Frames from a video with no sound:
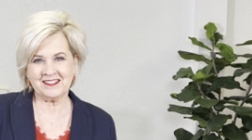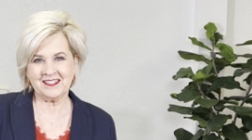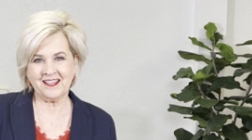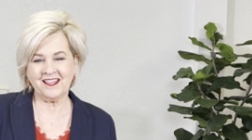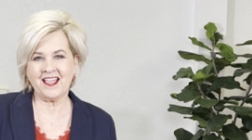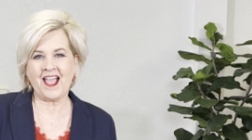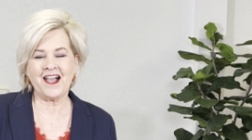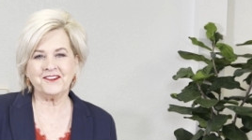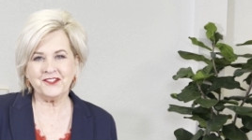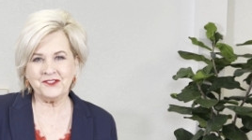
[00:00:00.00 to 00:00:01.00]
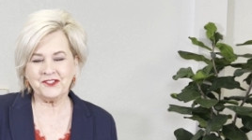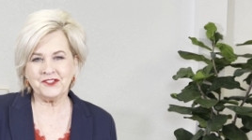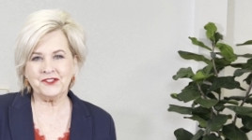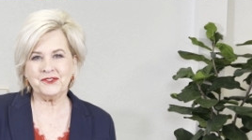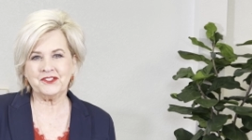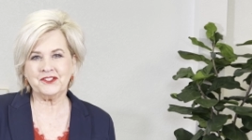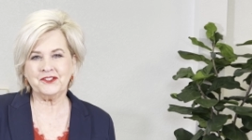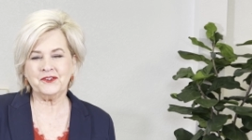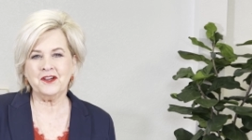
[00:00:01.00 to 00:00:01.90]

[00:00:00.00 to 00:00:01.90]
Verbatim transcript: Day, how you choose to,